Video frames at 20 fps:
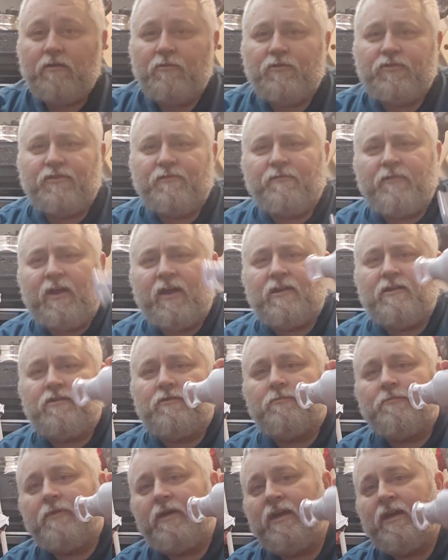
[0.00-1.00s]
but the
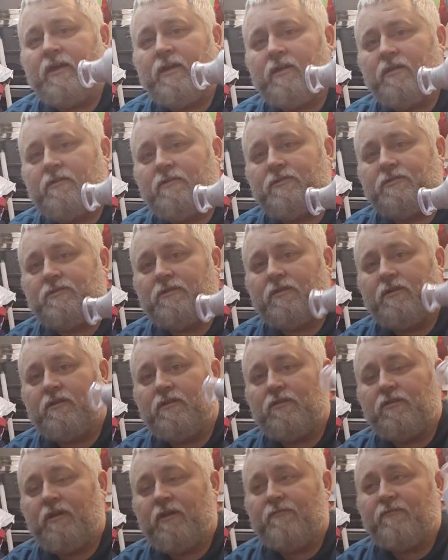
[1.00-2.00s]
vacuum bags,
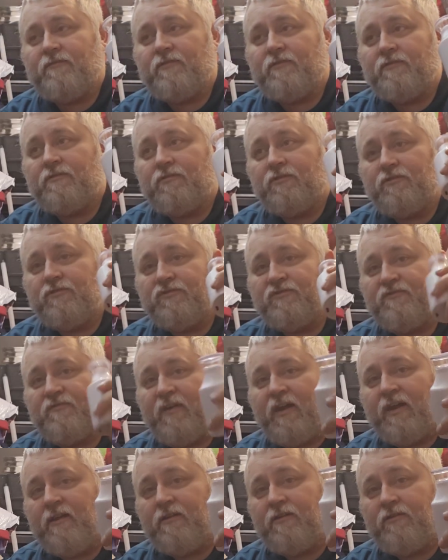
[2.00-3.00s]
you have to use
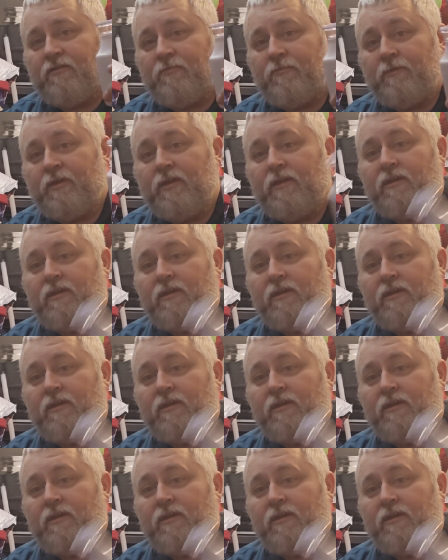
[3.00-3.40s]
vacuum,